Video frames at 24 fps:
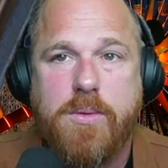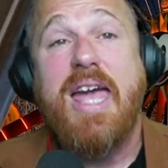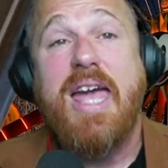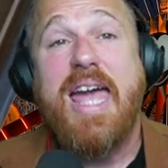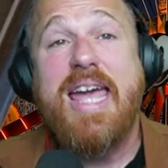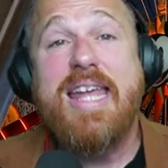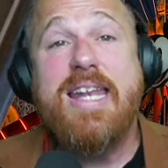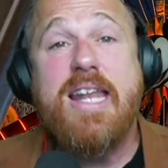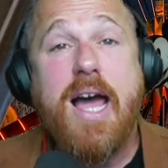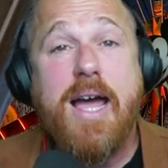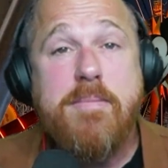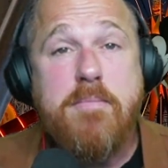
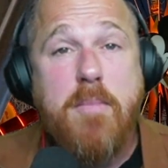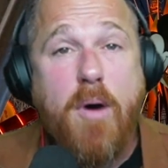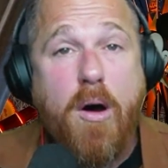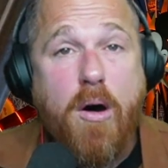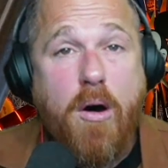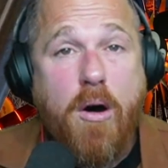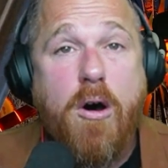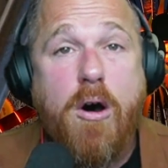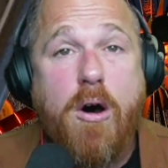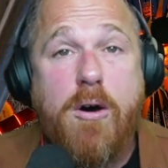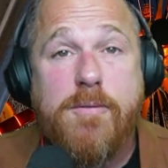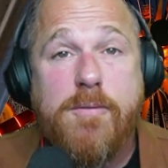And I'm
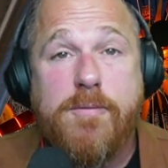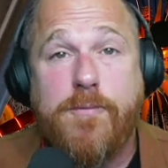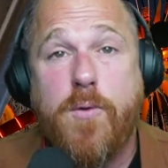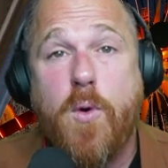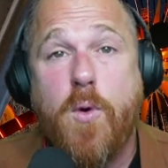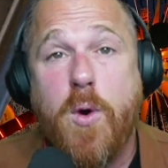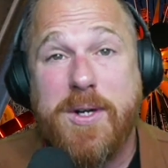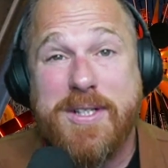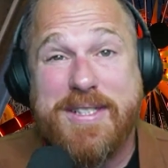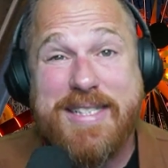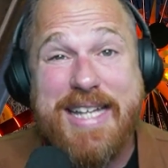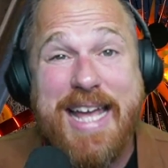all
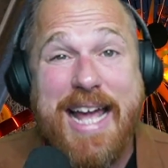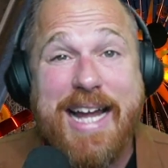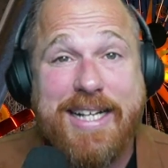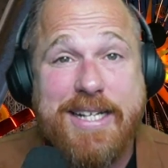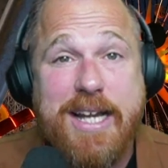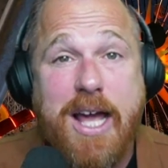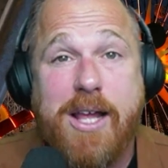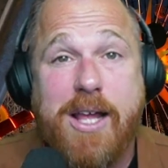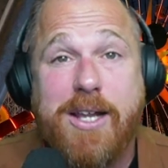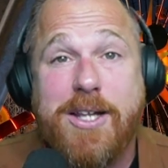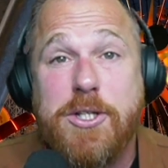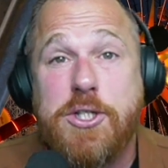for
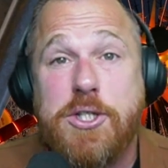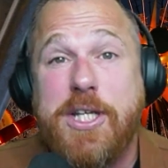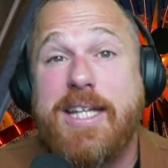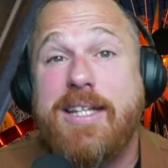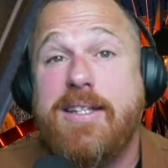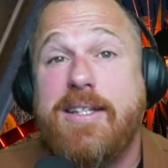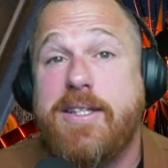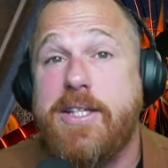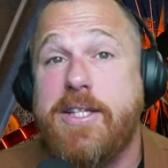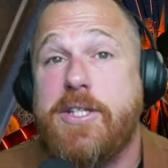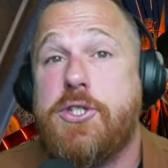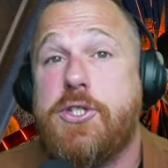technology
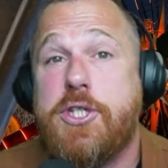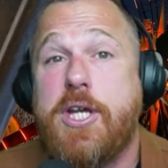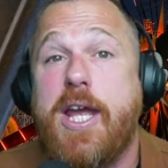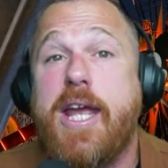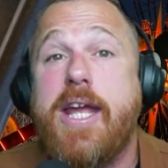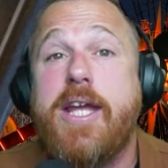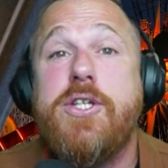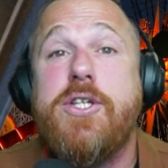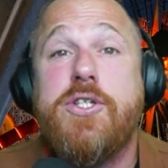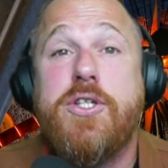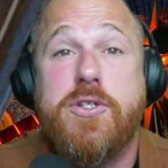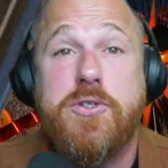that
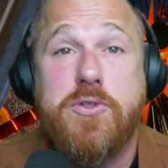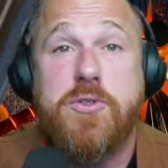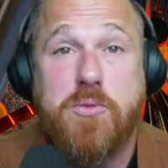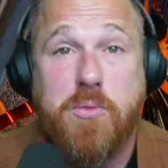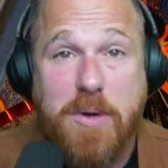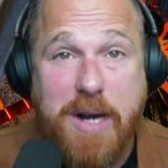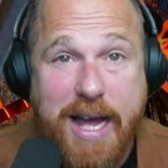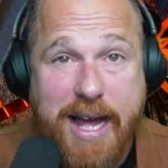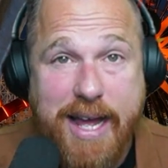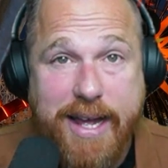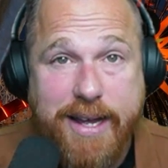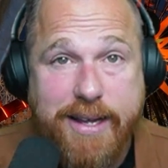changes
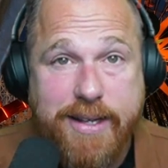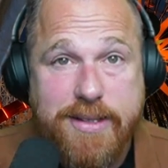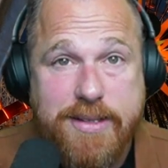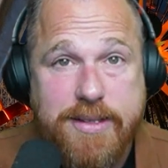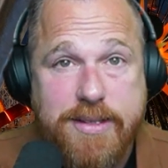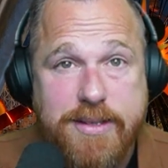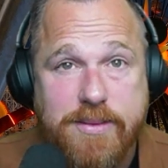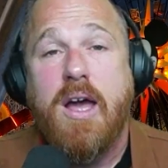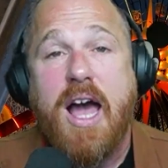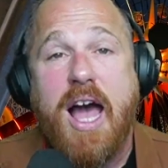rides.